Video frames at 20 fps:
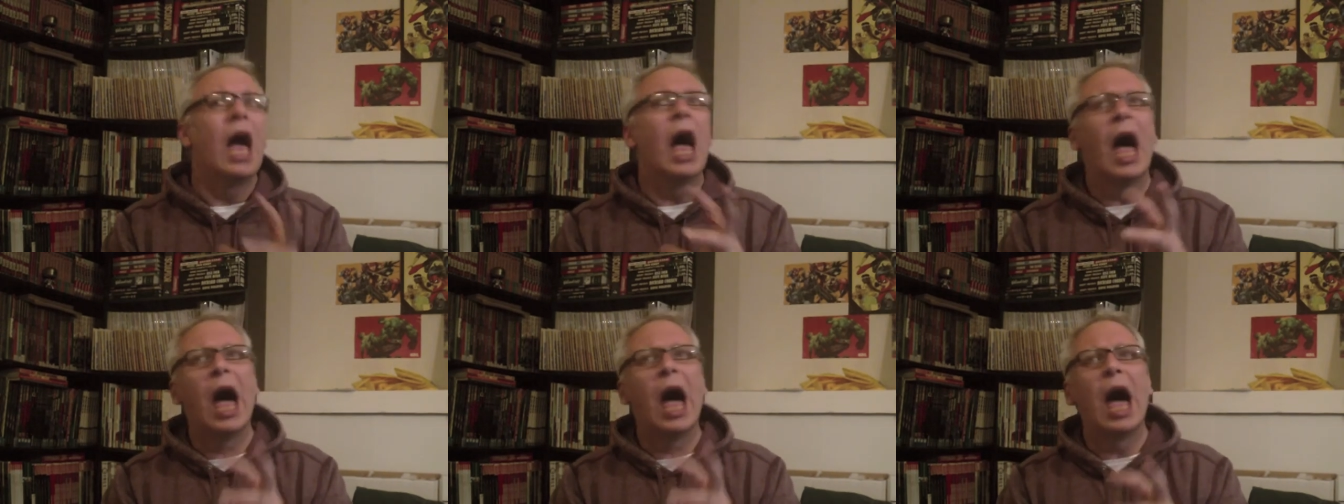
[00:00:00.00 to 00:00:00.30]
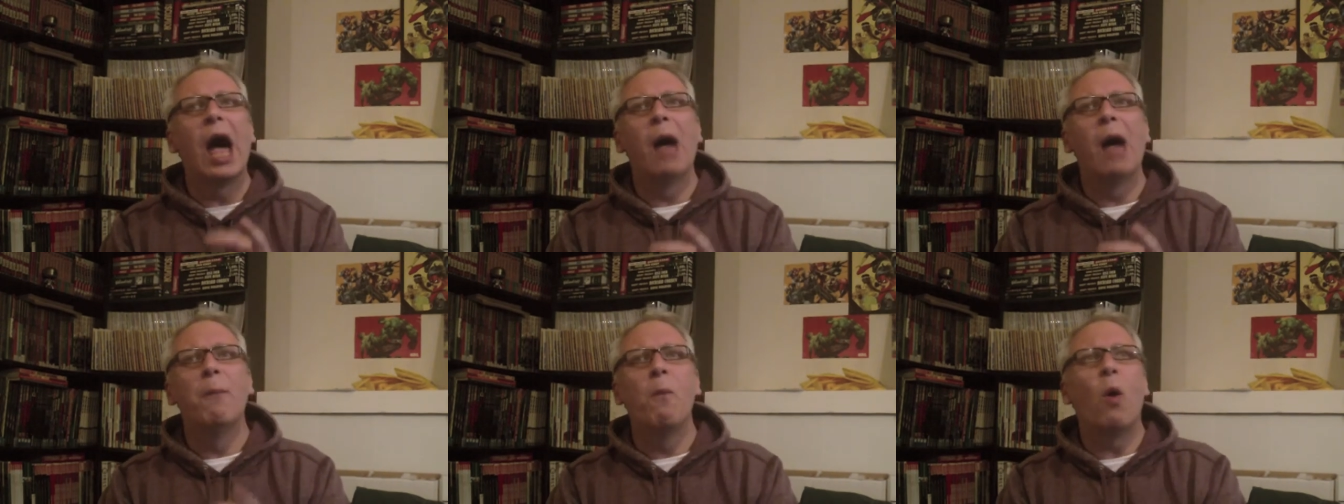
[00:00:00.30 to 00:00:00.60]

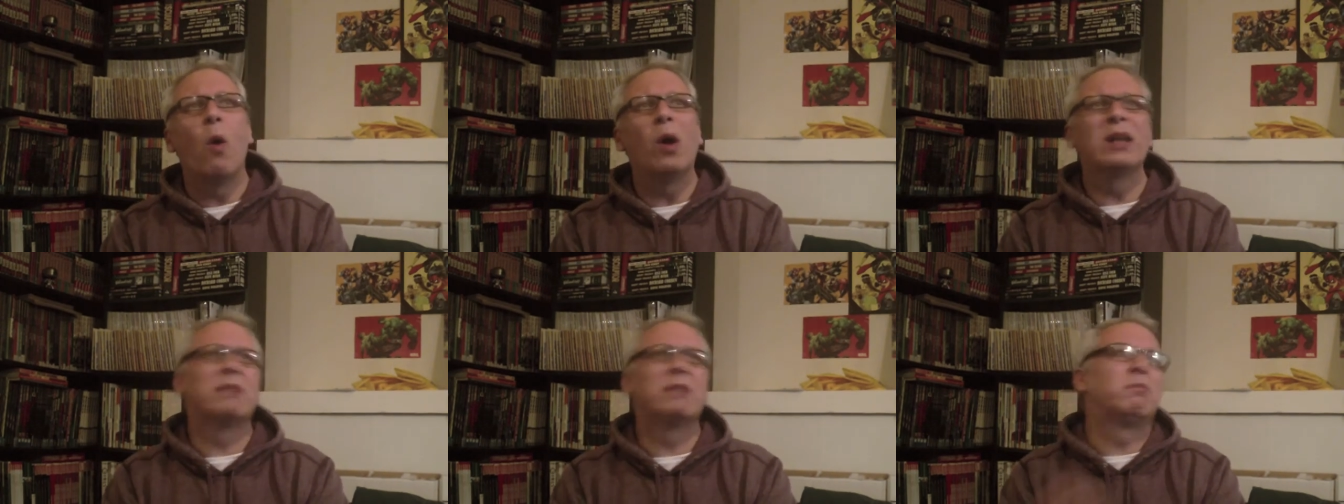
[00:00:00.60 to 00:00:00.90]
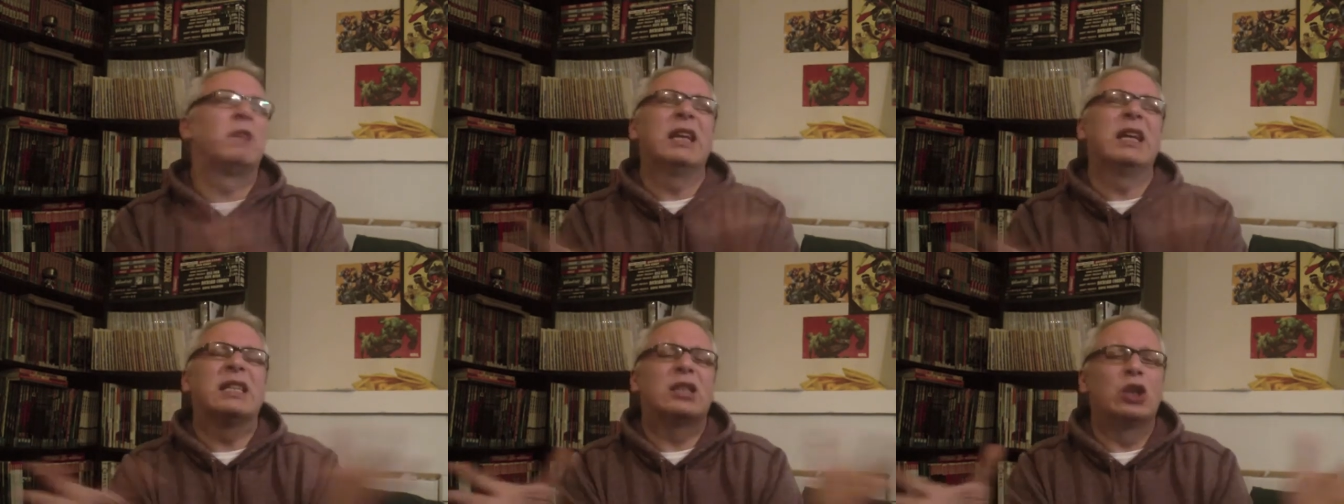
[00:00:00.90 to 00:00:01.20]
uh, I,
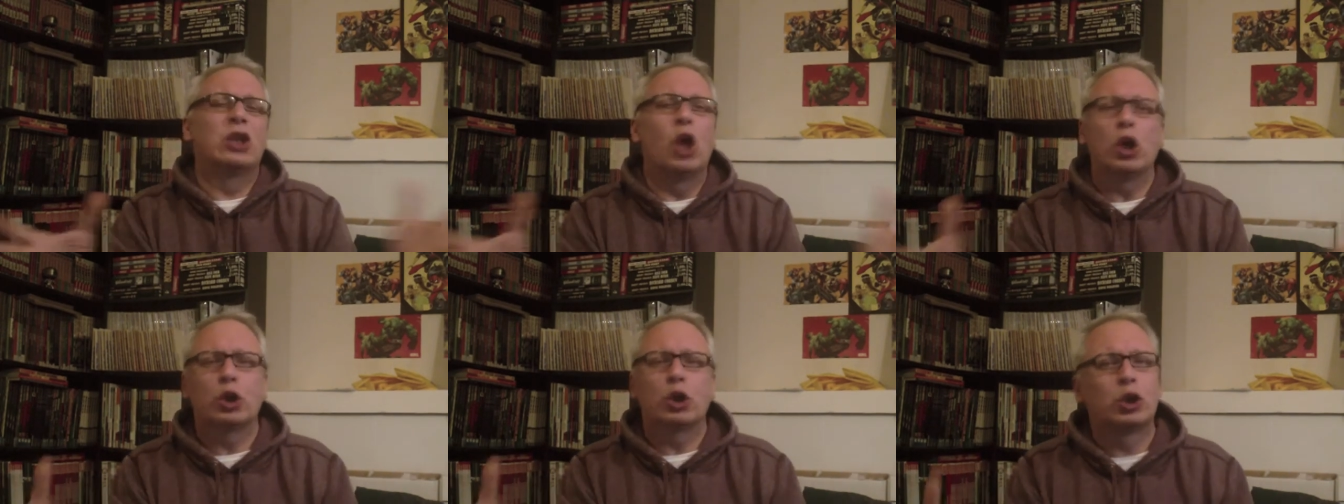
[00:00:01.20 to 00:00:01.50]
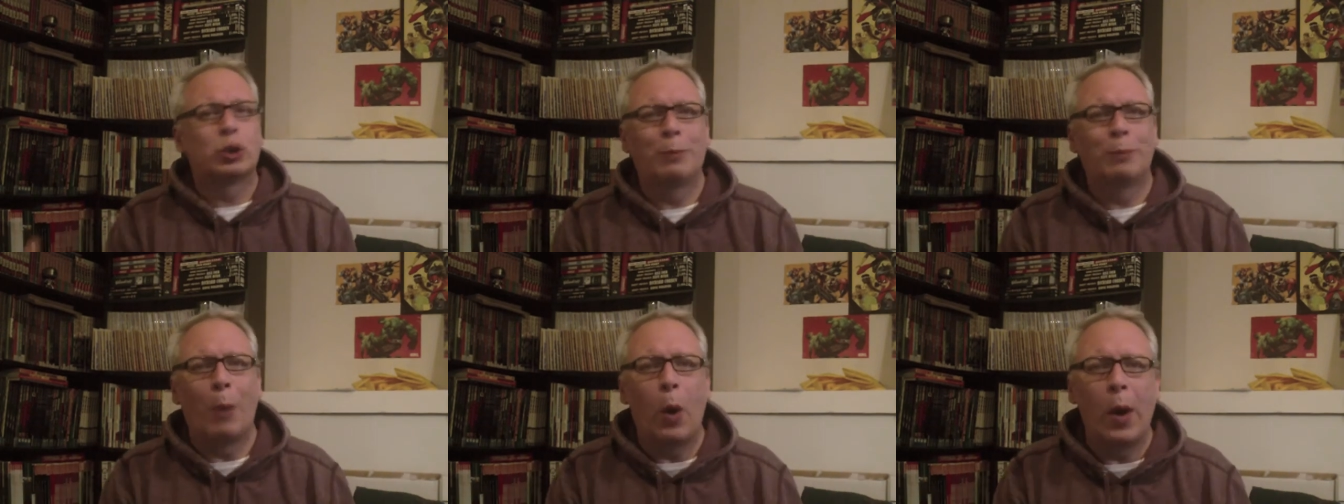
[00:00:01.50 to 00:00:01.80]
it's not
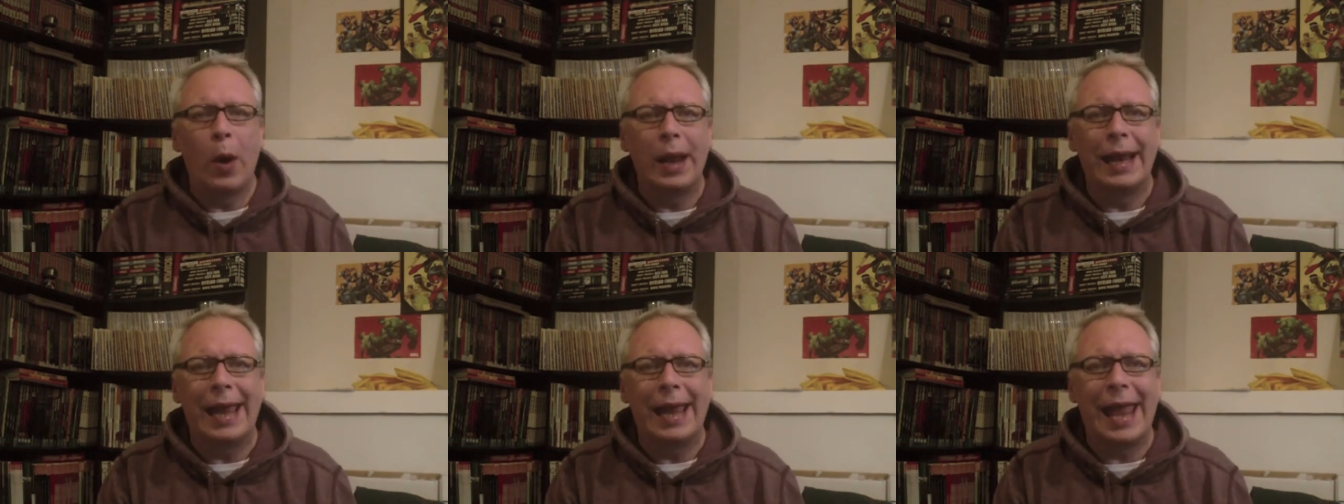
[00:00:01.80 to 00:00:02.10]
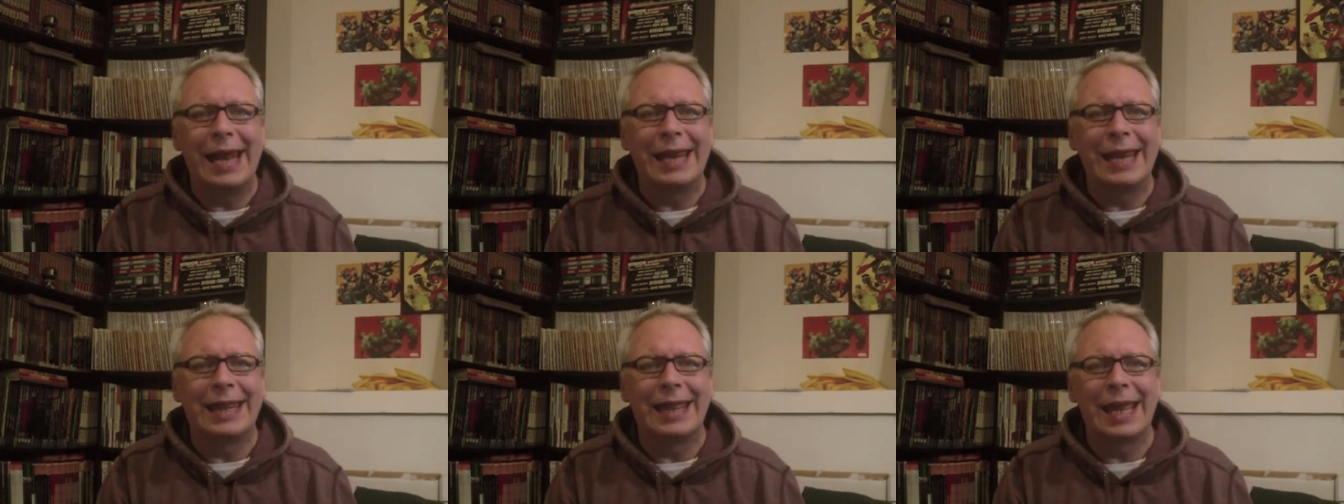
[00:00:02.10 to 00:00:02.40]
spoiling
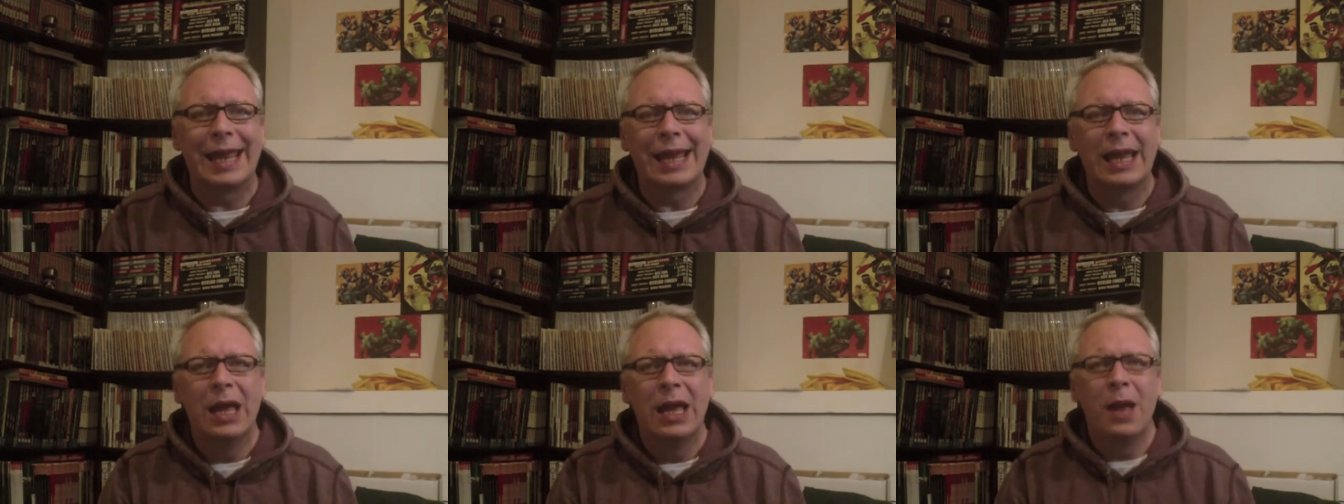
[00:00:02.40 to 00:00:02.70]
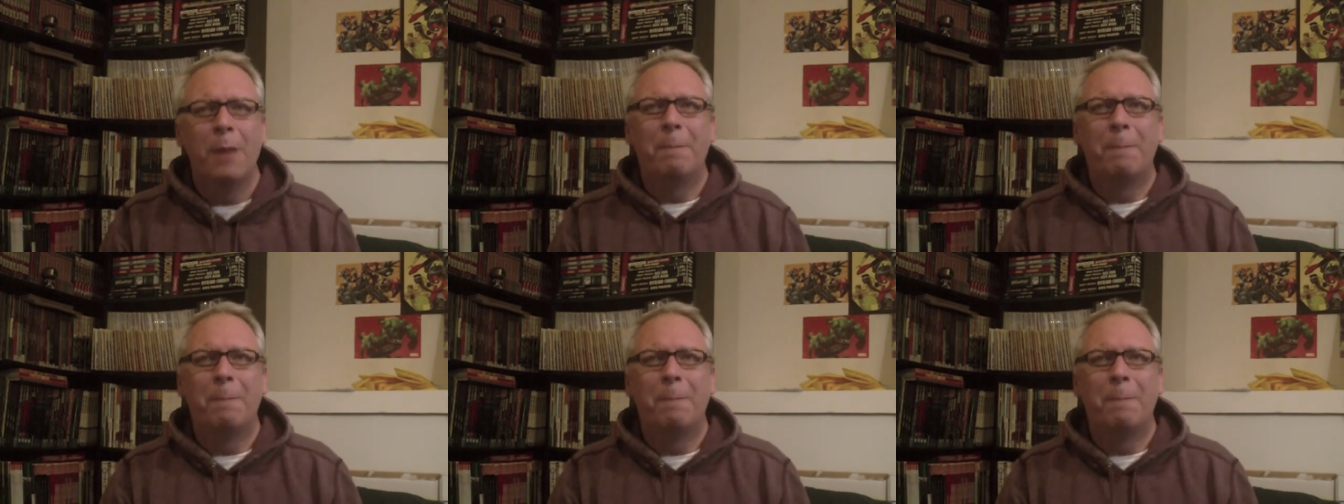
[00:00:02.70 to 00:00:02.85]
anything,